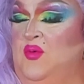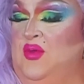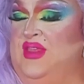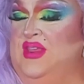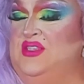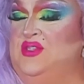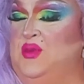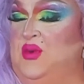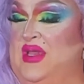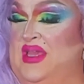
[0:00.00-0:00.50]
With a
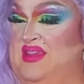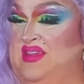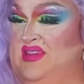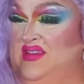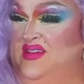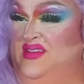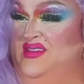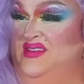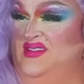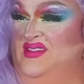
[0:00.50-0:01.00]

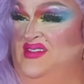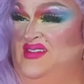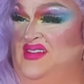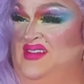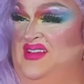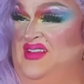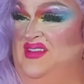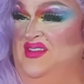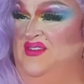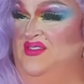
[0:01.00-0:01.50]
twist.
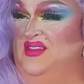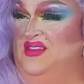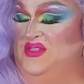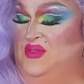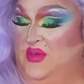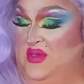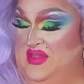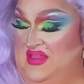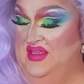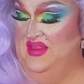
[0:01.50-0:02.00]
There's a
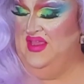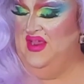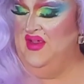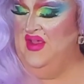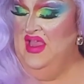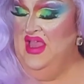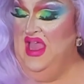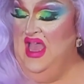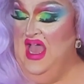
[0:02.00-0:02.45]
twist in there.